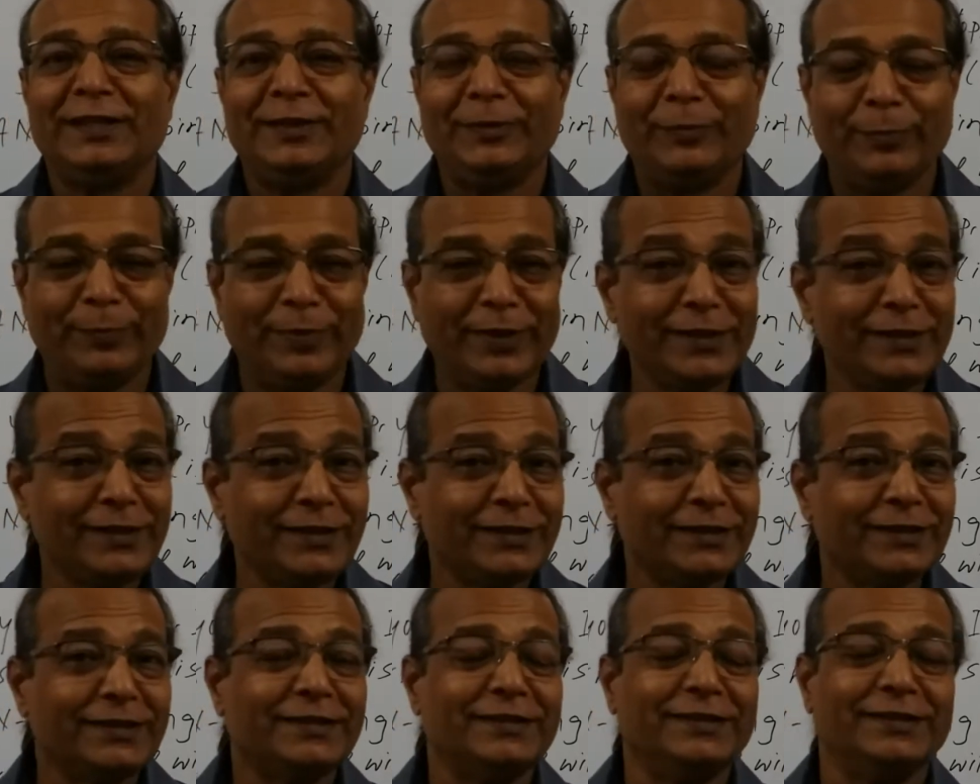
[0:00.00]

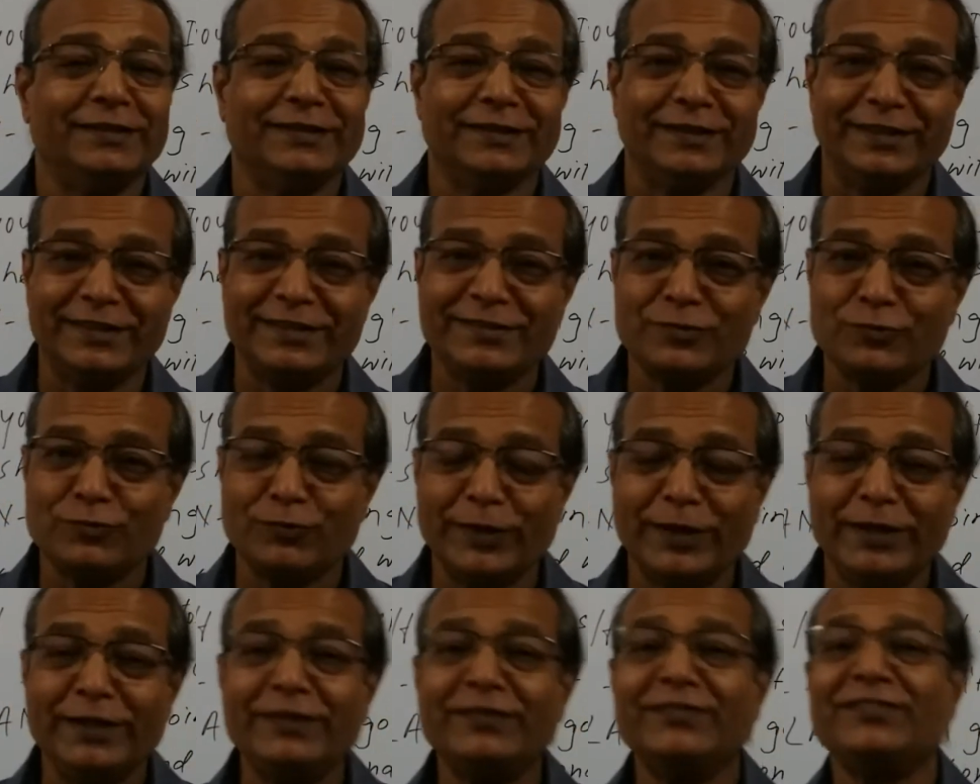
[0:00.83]
But
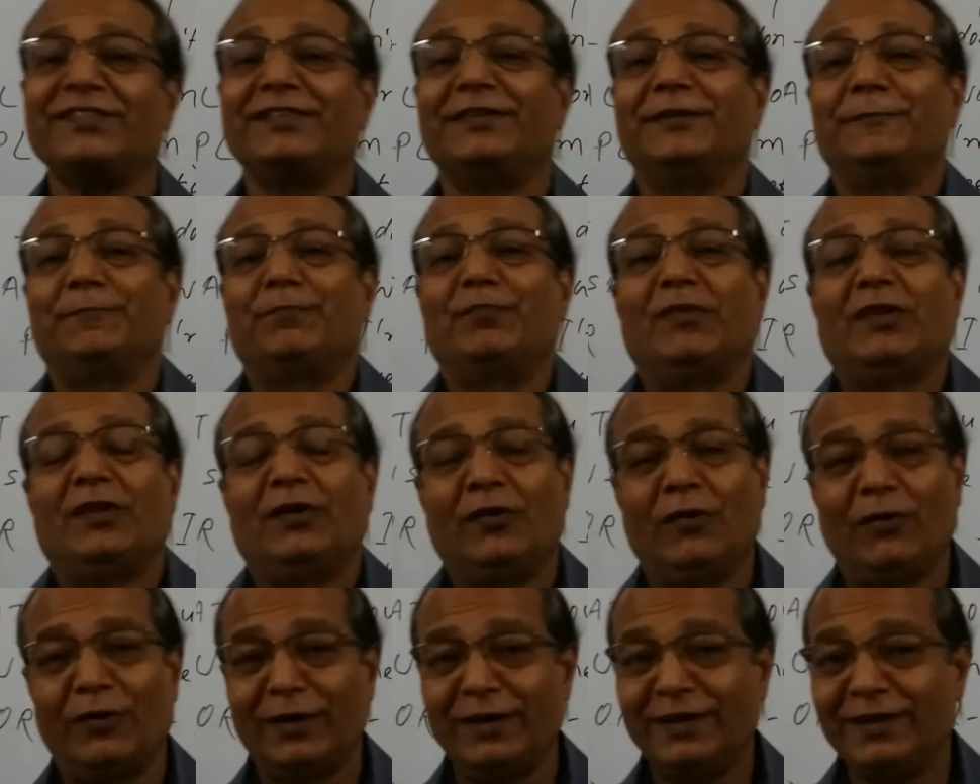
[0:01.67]
students
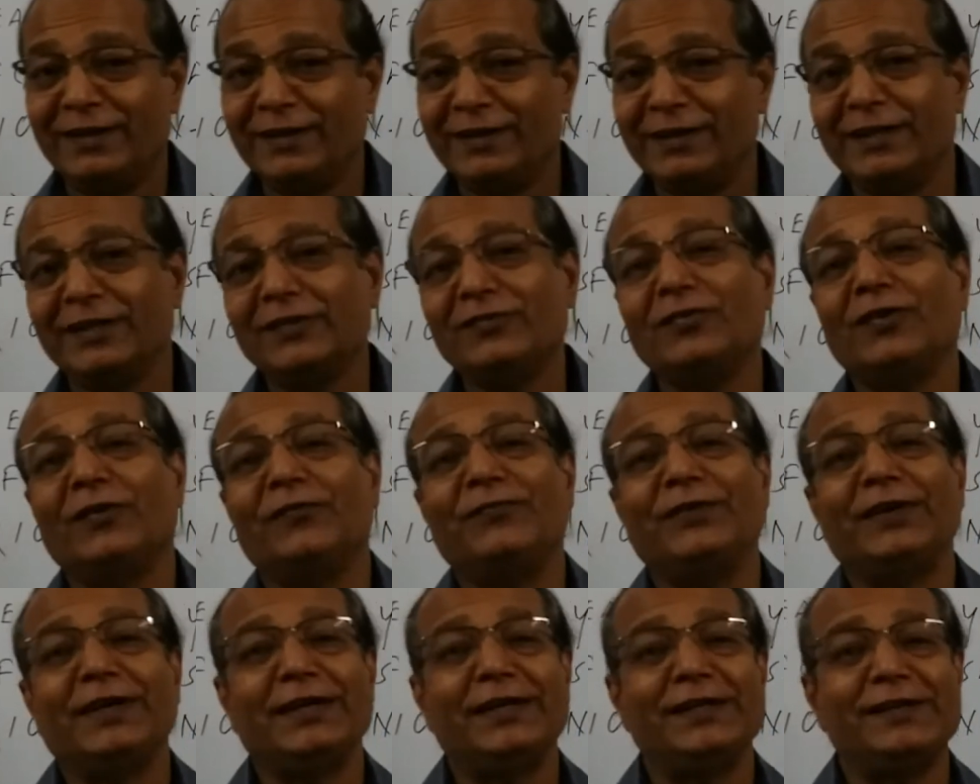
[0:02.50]
or learners of
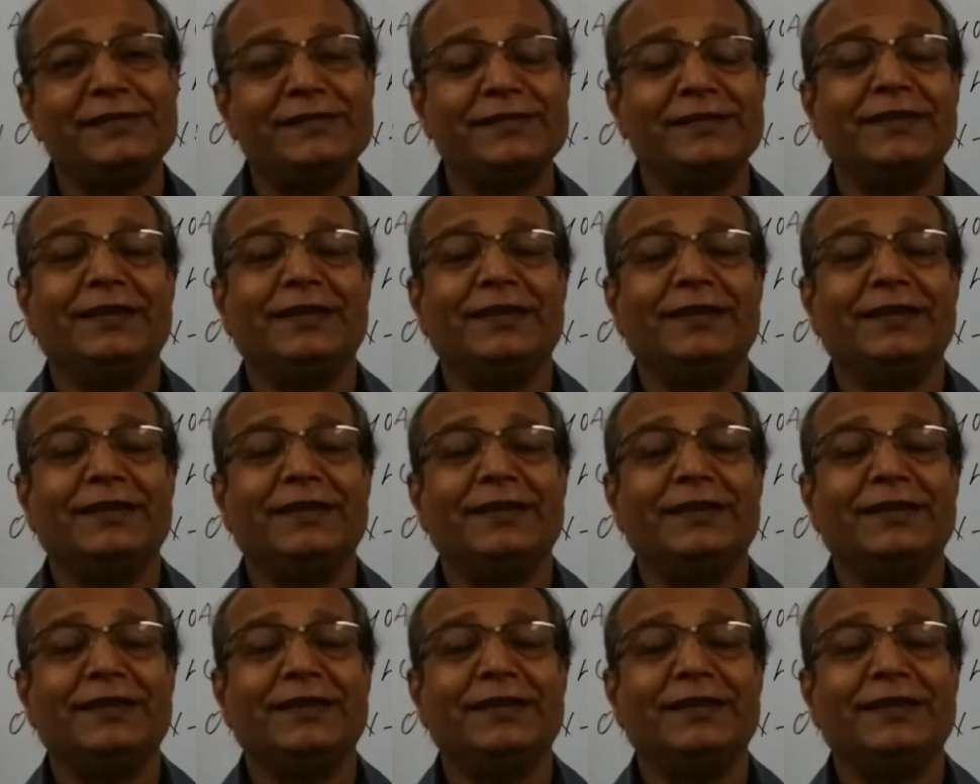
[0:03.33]
English